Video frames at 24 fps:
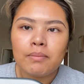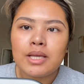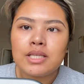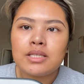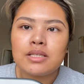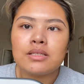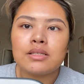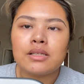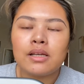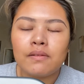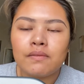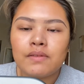
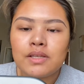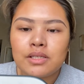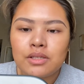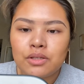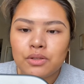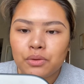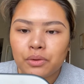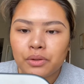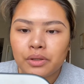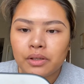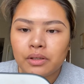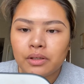of this
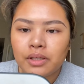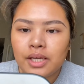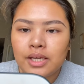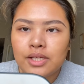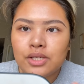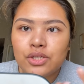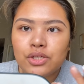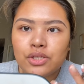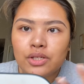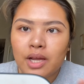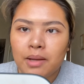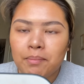tutorial is
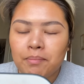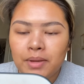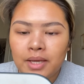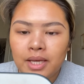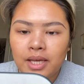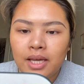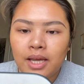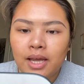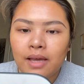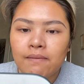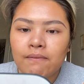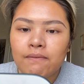shaping
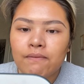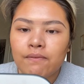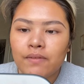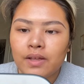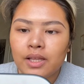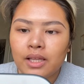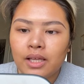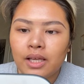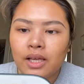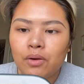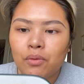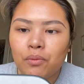it and
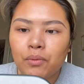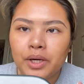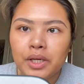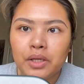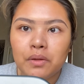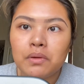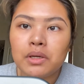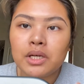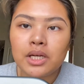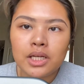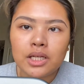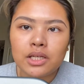filling where you
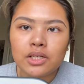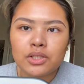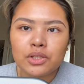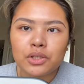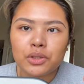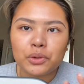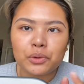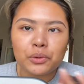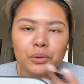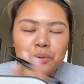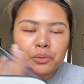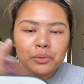need
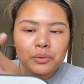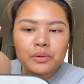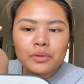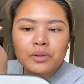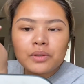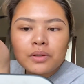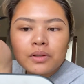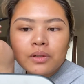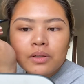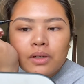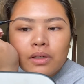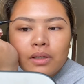to.
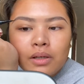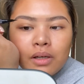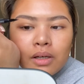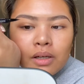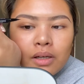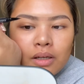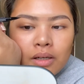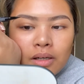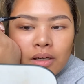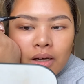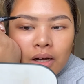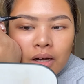
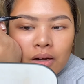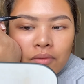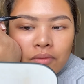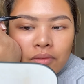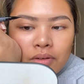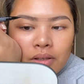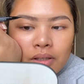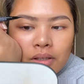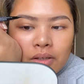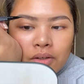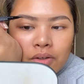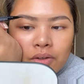Not
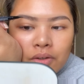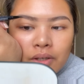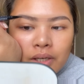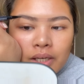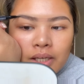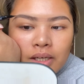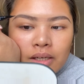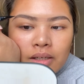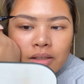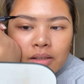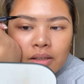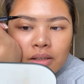really
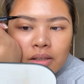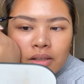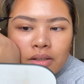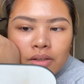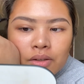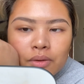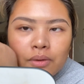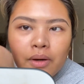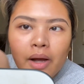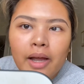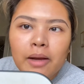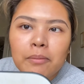creating like a
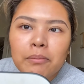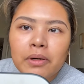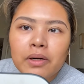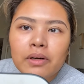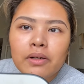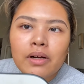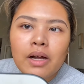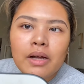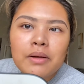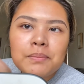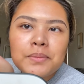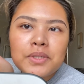new eyebrow.
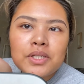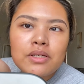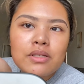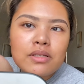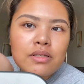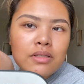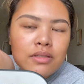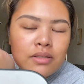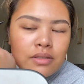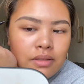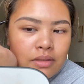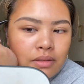I'm just
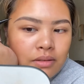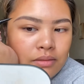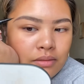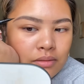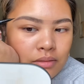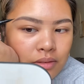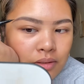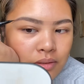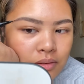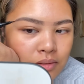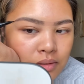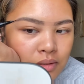
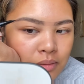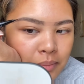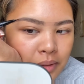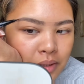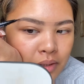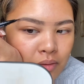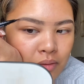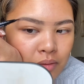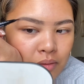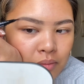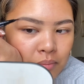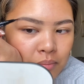using my
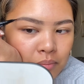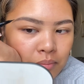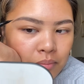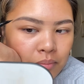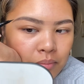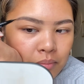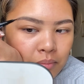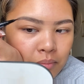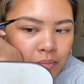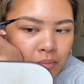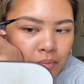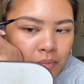own
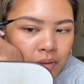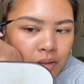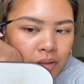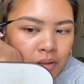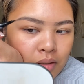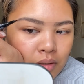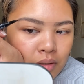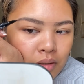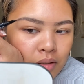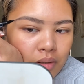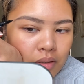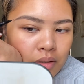
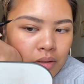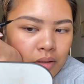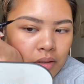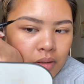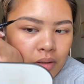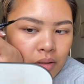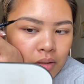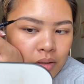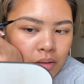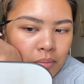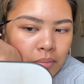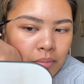
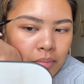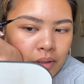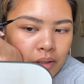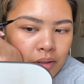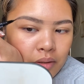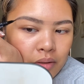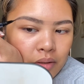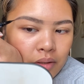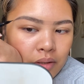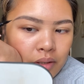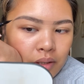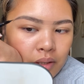brow
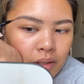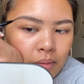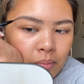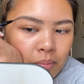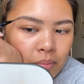shape.